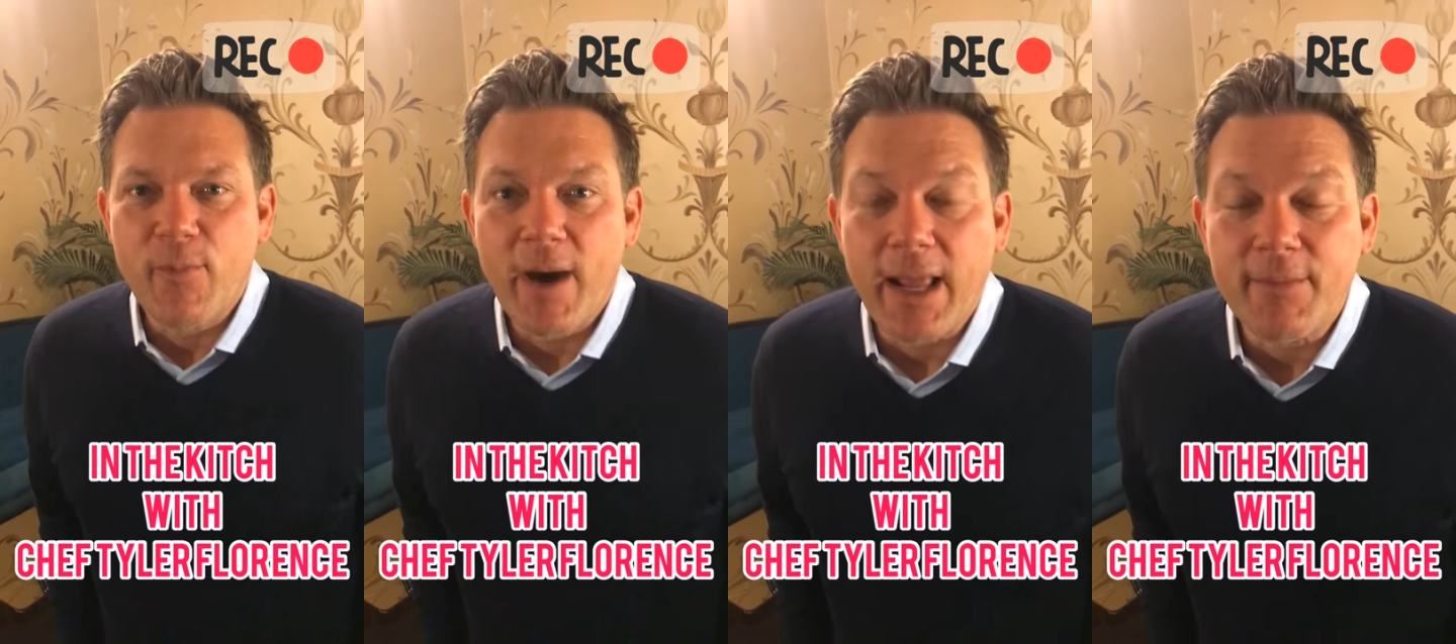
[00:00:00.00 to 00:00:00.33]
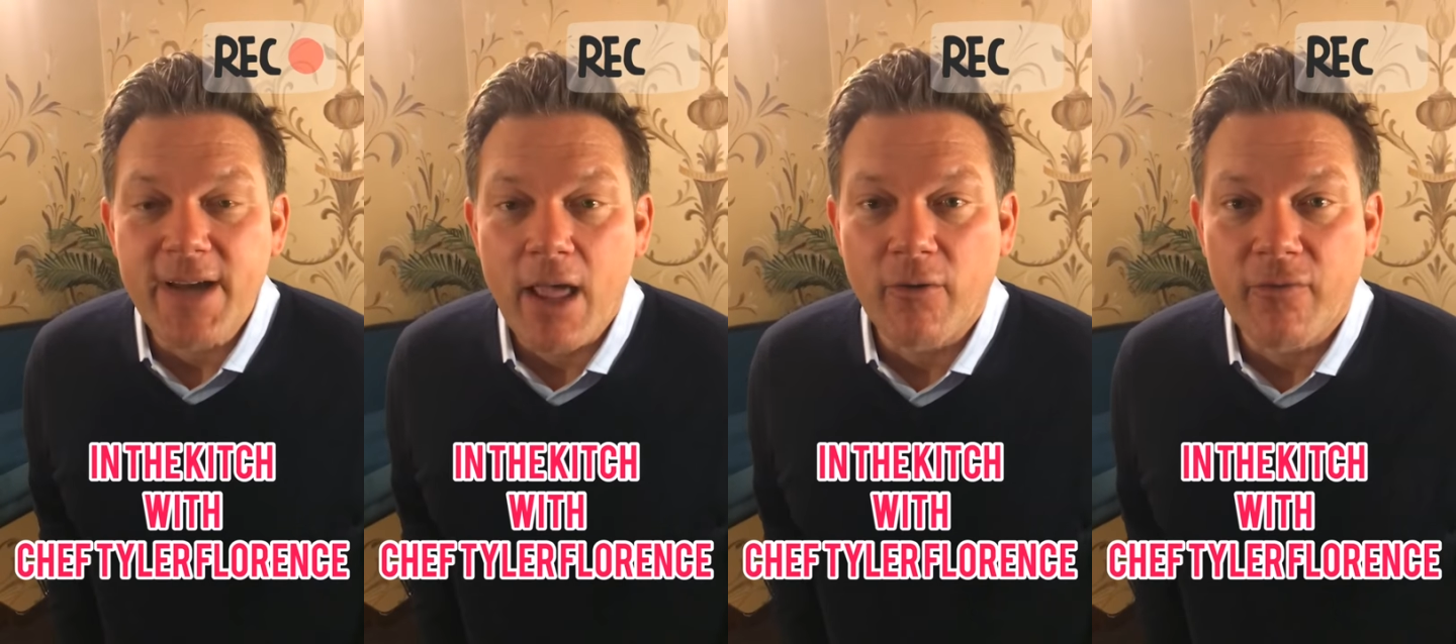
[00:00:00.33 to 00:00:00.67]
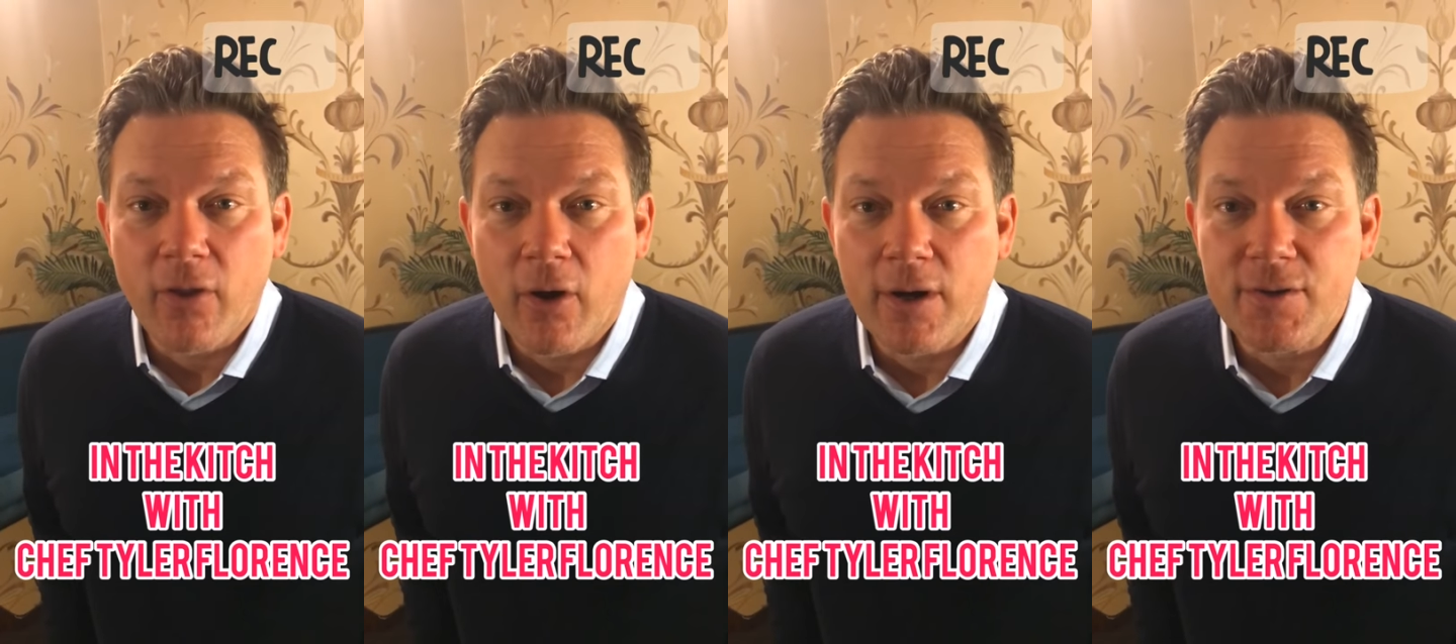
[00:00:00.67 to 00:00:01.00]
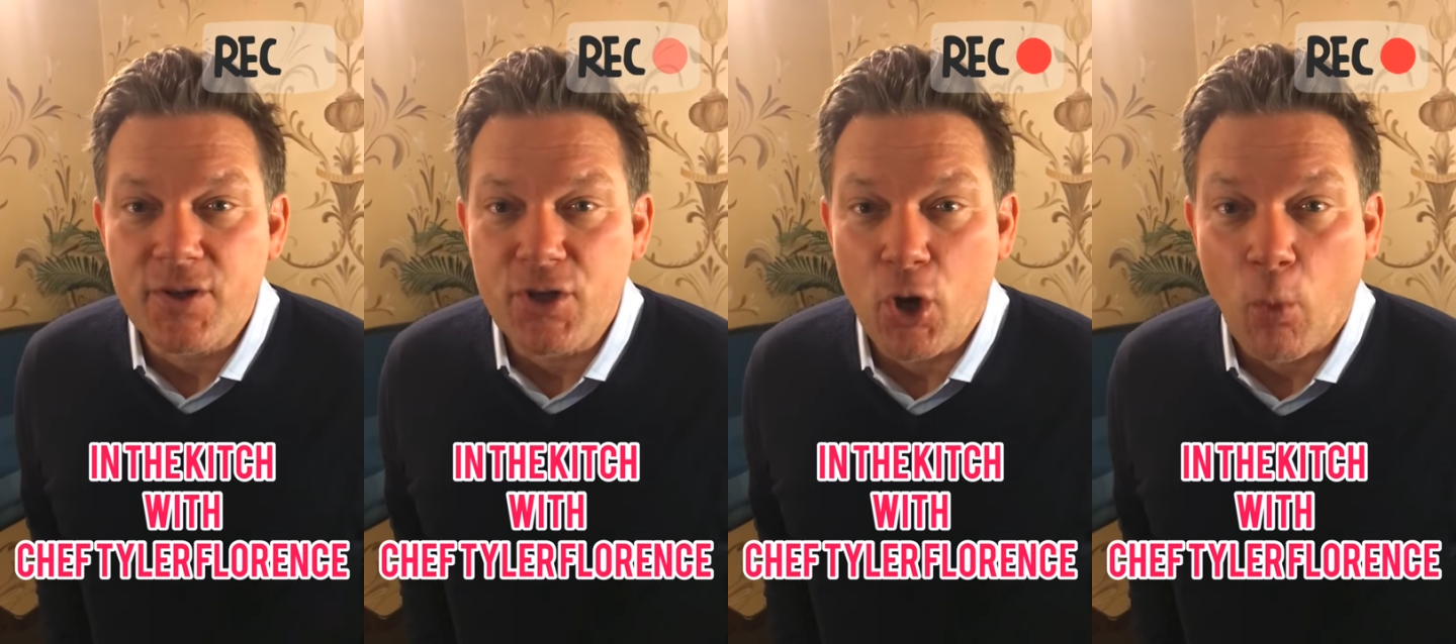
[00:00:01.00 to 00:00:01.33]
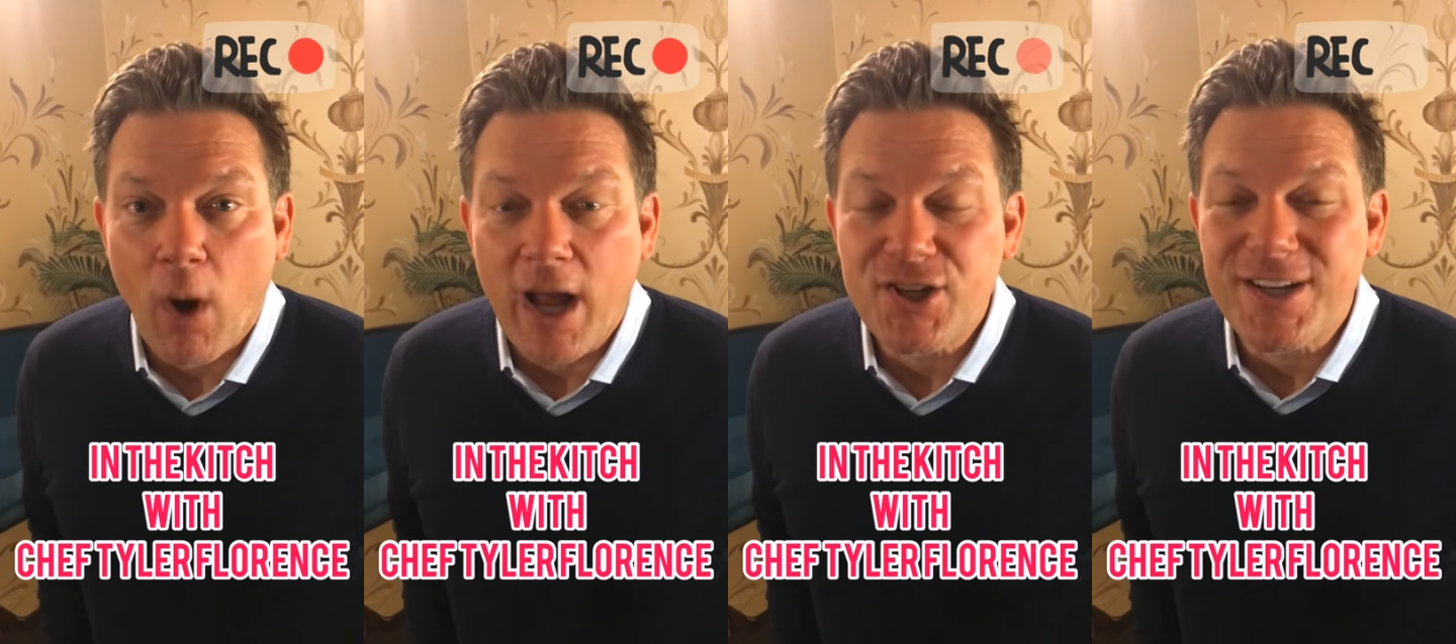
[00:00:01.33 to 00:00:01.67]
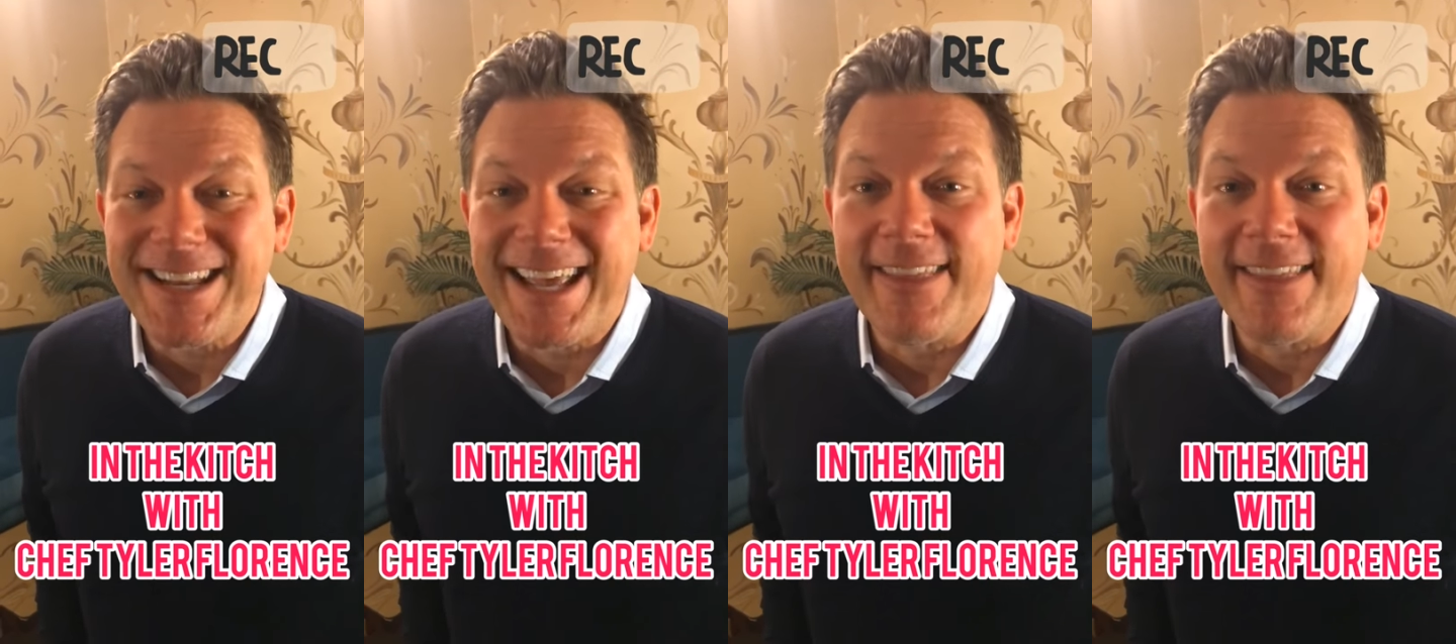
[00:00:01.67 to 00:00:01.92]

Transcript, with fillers: Everybody, I'm Tyler Florence, and you're watching